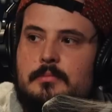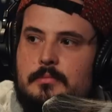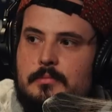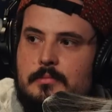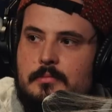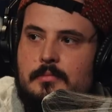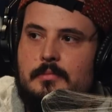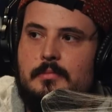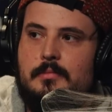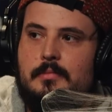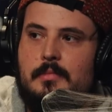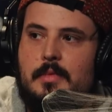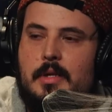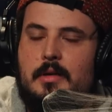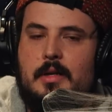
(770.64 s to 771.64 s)
I didn't watch
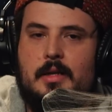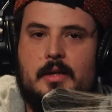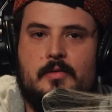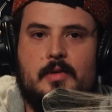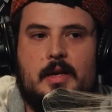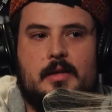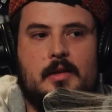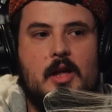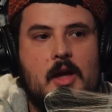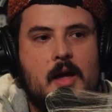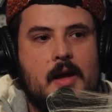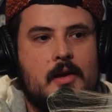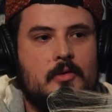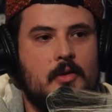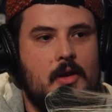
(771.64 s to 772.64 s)
Barney. You don't love that. I
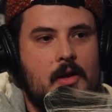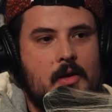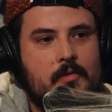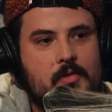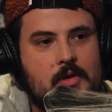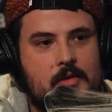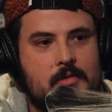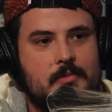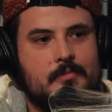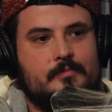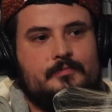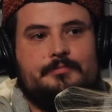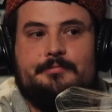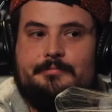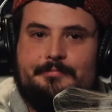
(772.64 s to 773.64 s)
love you.
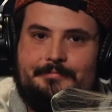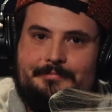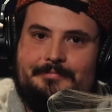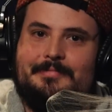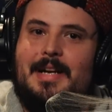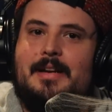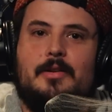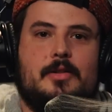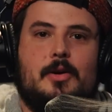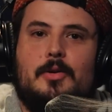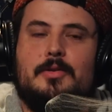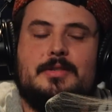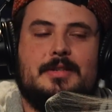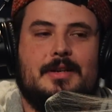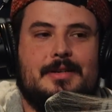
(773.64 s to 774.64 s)
Oh, I didn't. know the
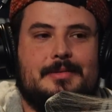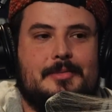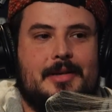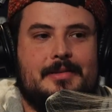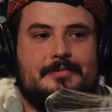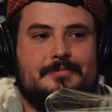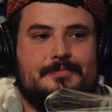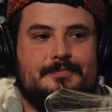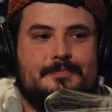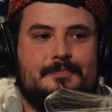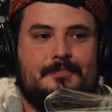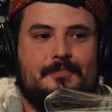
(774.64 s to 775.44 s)
whole song, bro. Old.